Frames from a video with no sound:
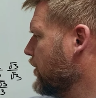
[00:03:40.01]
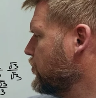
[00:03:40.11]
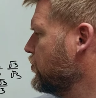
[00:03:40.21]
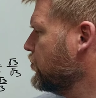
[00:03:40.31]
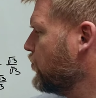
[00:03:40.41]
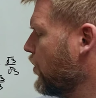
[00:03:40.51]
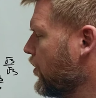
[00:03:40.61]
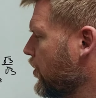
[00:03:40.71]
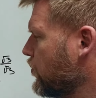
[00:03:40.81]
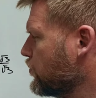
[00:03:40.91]
that's 2
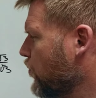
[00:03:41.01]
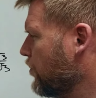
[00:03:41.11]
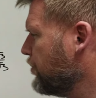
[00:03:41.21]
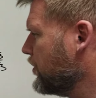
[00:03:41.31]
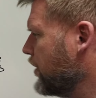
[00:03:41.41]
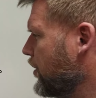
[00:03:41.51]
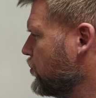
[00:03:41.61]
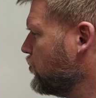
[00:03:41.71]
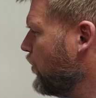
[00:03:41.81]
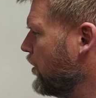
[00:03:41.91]
squared, equals 1 plus h
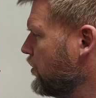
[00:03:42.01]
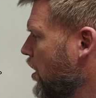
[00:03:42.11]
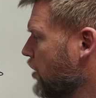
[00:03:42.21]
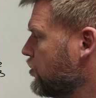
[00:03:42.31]
squared.